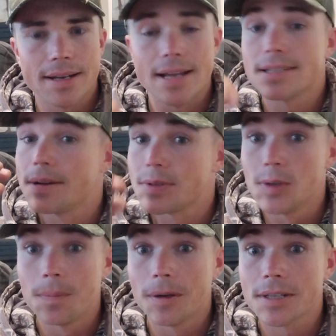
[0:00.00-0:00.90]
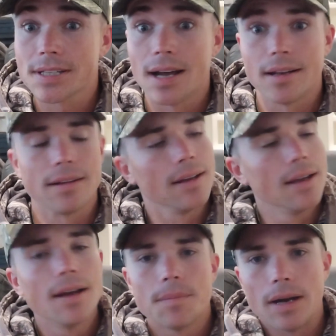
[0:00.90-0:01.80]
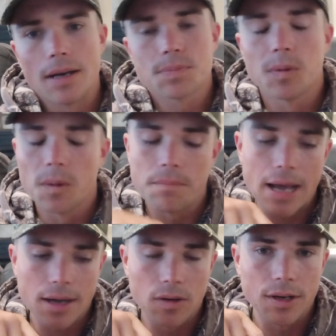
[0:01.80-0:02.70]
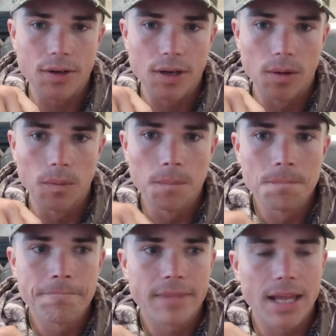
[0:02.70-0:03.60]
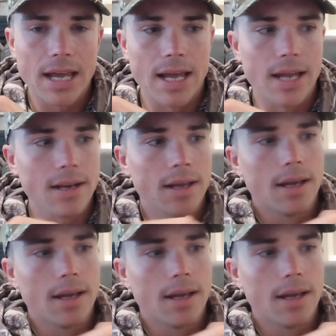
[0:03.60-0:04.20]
days. I was super excited. But I was pulling back on a doe, and